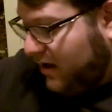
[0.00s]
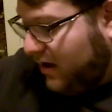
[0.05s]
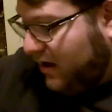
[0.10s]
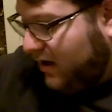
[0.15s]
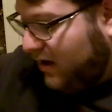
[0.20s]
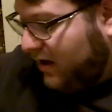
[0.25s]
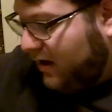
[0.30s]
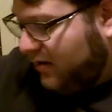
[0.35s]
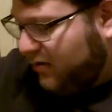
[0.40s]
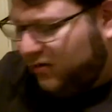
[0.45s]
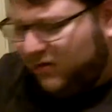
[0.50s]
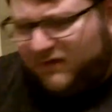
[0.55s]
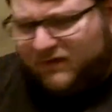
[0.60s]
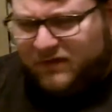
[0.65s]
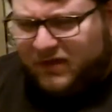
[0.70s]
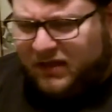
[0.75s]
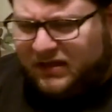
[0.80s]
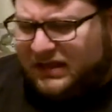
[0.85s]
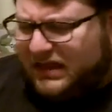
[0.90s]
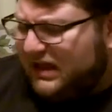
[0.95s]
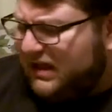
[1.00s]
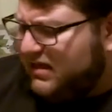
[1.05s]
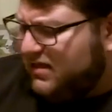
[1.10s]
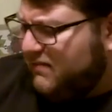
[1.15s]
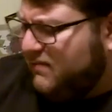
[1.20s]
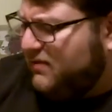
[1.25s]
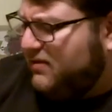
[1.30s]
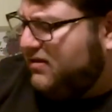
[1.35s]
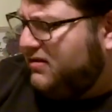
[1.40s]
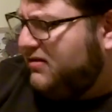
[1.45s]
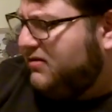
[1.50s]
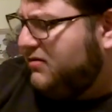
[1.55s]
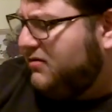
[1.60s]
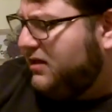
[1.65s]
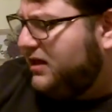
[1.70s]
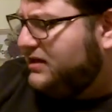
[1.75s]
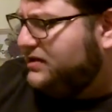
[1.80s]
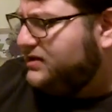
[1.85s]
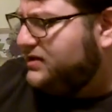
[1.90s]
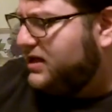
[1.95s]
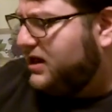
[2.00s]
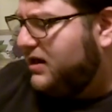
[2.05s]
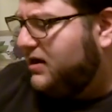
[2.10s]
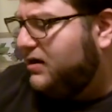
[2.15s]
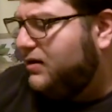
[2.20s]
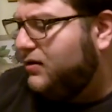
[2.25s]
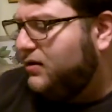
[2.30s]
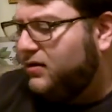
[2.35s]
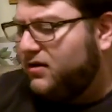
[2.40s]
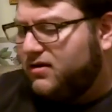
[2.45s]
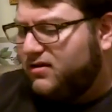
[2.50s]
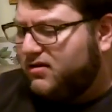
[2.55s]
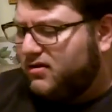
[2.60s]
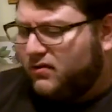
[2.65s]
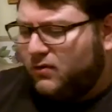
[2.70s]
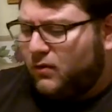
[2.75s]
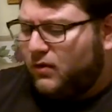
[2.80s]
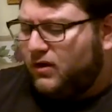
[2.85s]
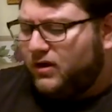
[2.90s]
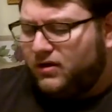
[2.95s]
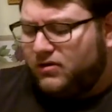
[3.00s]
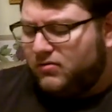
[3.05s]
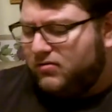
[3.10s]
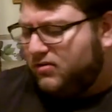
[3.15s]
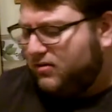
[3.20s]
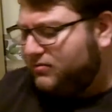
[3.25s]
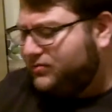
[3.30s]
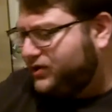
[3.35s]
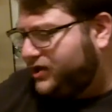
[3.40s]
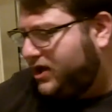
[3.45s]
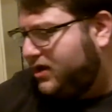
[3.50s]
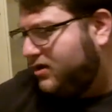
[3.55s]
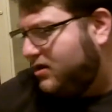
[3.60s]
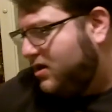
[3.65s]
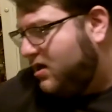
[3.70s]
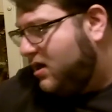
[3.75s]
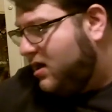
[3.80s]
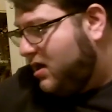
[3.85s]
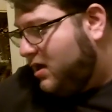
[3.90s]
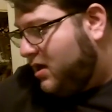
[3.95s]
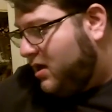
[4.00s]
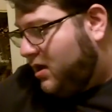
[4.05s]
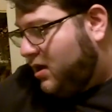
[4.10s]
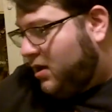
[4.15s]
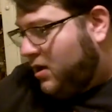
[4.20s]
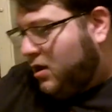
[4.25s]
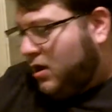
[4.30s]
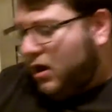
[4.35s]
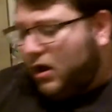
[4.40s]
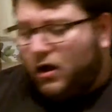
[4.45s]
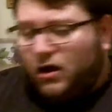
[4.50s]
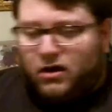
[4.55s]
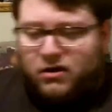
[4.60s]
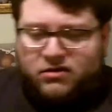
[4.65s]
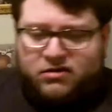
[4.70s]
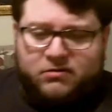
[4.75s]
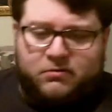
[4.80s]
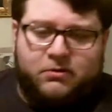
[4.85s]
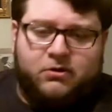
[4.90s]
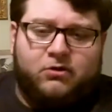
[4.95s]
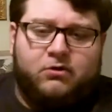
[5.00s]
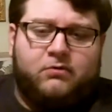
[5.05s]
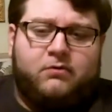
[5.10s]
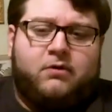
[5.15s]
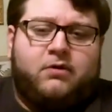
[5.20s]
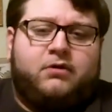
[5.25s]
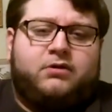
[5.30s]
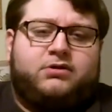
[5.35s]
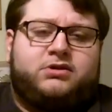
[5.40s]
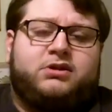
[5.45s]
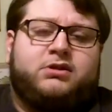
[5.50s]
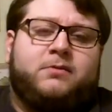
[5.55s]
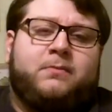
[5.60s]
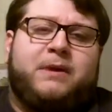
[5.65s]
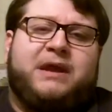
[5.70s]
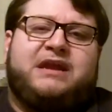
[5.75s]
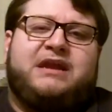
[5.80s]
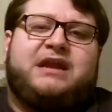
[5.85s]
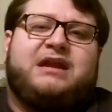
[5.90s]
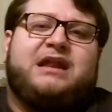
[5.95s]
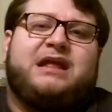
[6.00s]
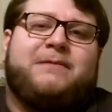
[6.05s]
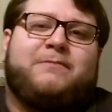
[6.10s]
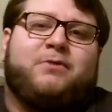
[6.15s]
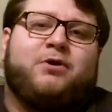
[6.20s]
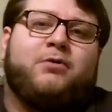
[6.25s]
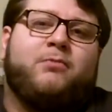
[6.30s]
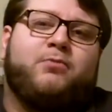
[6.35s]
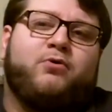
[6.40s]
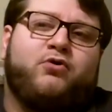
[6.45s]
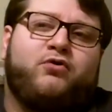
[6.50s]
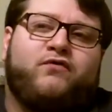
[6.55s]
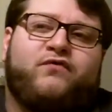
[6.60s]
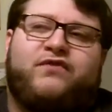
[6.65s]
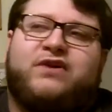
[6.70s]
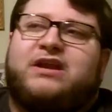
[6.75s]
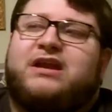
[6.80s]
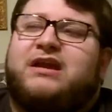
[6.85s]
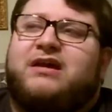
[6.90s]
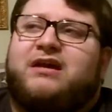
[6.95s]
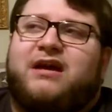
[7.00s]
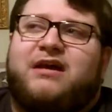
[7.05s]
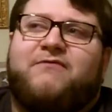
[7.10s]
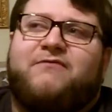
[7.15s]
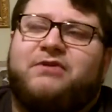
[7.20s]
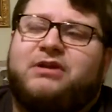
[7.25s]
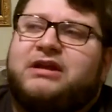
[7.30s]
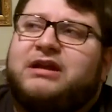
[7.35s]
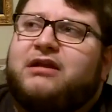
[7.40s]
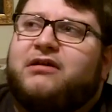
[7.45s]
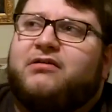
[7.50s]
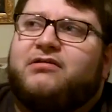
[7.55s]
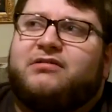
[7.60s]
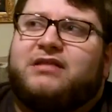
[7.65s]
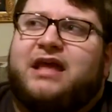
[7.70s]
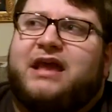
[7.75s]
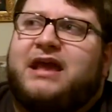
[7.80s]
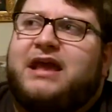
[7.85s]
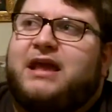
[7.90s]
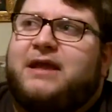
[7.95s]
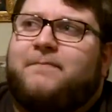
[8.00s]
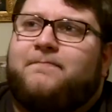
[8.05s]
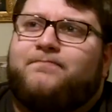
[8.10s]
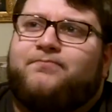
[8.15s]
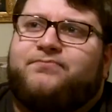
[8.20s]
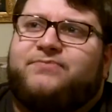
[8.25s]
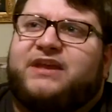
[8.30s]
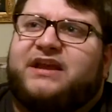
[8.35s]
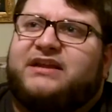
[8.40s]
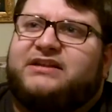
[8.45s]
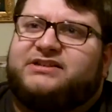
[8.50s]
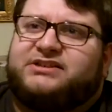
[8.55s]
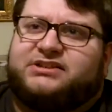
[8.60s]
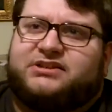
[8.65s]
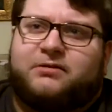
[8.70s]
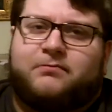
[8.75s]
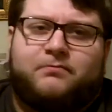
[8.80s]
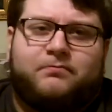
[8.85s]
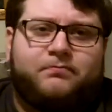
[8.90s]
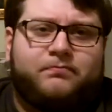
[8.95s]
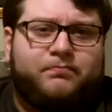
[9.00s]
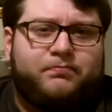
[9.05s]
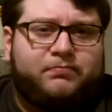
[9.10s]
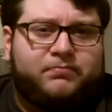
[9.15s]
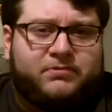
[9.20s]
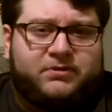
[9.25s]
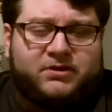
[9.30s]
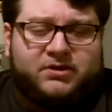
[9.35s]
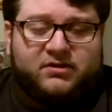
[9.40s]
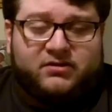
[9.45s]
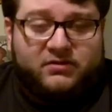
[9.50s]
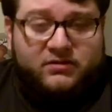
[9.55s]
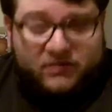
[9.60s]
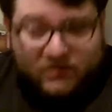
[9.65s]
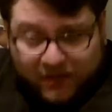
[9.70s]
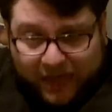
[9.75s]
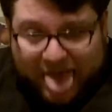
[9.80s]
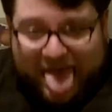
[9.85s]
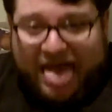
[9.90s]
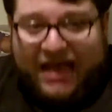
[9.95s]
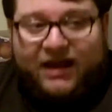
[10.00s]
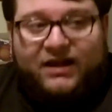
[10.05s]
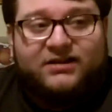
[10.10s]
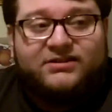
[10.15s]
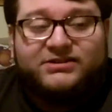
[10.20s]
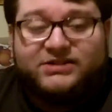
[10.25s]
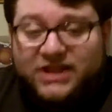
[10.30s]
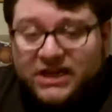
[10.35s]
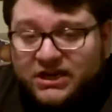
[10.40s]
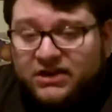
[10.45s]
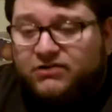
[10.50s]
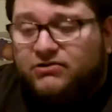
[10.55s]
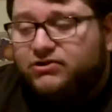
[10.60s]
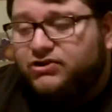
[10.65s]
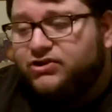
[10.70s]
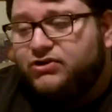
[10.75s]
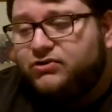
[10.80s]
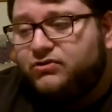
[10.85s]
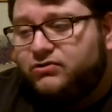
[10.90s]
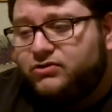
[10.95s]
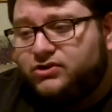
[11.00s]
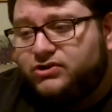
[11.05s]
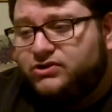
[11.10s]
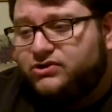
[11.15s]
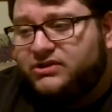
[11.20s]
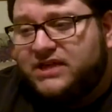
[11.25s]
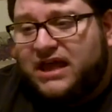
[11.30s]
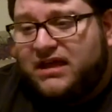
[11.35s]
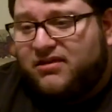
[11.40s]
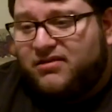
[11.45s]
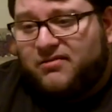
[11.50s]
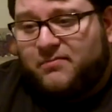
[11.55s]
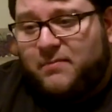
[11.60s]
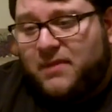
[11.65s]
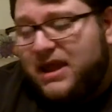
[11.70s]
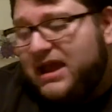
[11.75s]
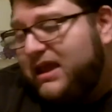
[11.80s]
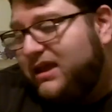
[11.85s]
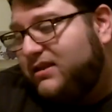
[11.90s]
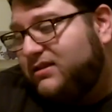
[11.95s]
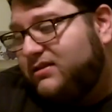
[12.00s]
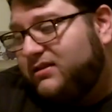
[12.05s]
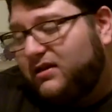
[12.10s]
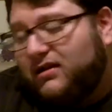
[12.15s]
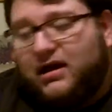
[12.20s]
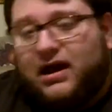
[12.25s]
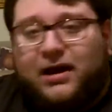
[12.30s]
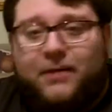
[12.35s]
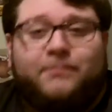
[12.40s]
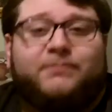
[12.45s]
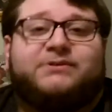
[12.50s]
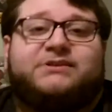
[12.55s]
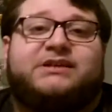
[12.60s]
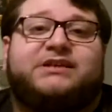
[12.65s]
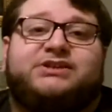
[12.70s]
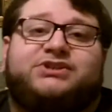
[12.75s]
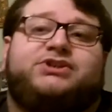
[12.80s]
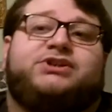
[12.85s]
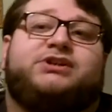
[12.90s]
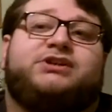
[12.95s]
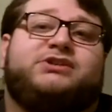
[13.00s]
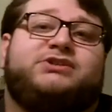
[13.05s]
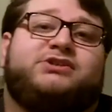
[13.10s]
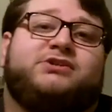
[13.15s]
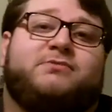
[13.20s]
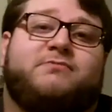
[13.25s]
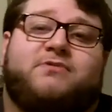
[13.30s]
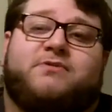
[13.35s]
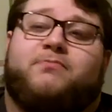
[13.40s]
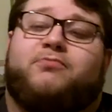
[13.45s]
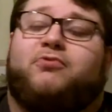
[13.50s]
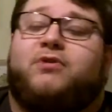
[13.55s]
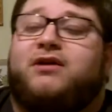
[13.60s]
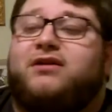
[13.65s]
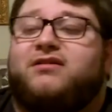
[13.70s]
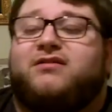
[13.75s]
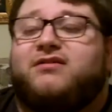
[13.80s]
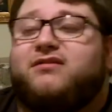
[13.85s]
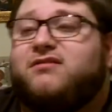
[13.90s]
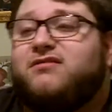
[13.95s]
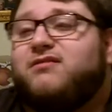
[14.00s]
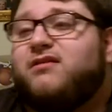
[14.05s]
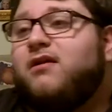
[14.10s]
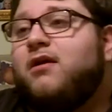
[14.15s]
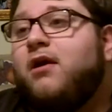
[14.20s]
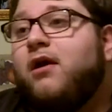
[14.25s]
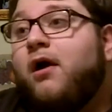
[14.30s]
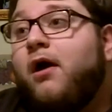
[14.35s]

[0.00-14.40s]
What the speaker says: I don't know. I think he's a Pseudo Legendary or in his story or some shit. So we go to the Bandai Namco booth, and every year they just continue to decimate their competition in terms of prices.